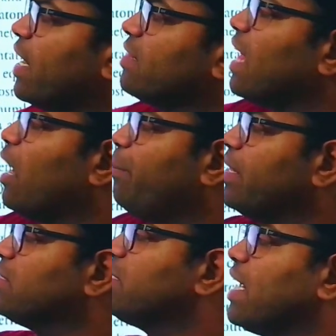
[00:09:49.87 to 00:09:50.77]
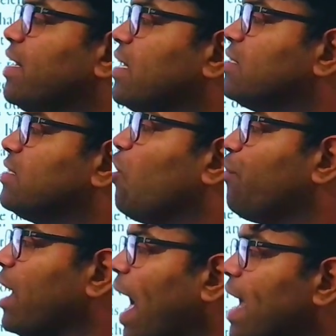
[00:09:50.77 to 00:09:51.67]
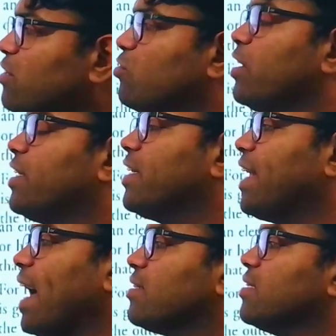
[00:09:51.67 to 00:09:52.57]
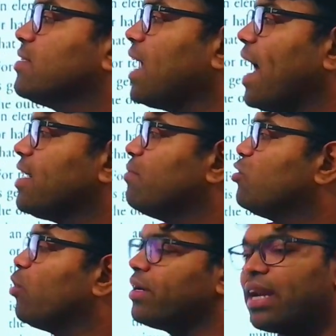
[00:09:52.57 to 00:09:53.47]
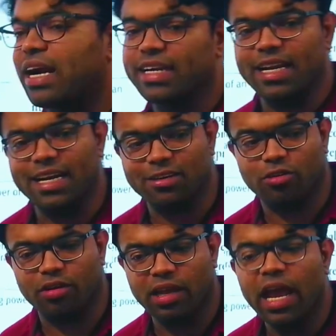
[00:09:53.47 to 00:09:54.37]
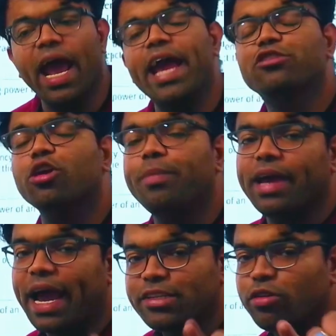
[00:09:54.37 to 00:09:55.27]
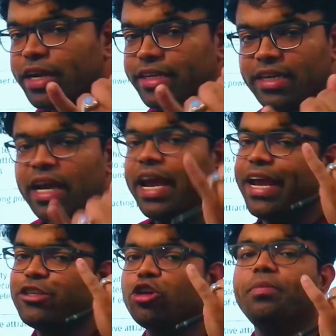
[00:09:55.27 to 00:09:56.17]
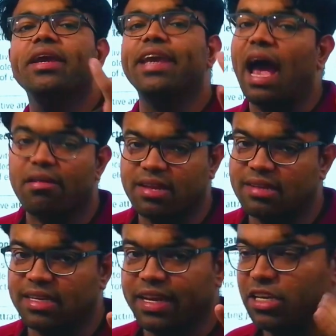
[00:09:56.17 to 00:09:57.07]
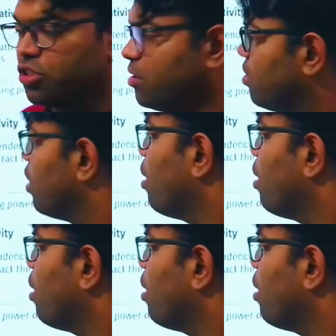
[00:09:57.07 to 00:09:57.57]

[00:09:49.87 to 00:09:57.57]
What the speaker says: gain enthalpy is a tendency of an isolated gaseous atom to attract an electron. It should be isolated, it should be gaseous in nature.